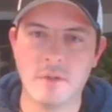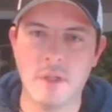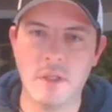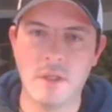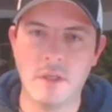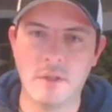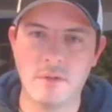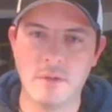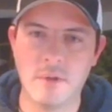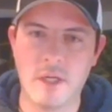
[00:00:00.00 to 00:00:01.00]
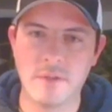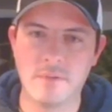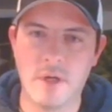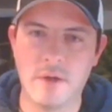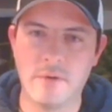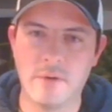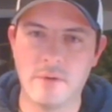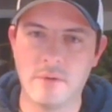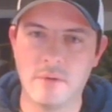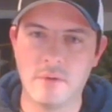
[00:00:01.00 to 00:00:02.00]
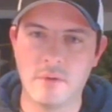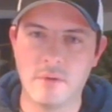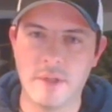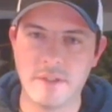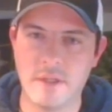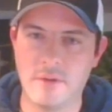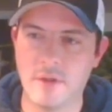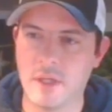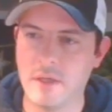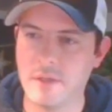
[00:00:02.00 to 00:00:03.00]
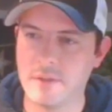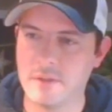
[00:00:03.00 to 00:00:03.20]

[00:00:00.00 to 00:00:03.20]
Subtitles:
the 2 ounce round. That's how thick it is.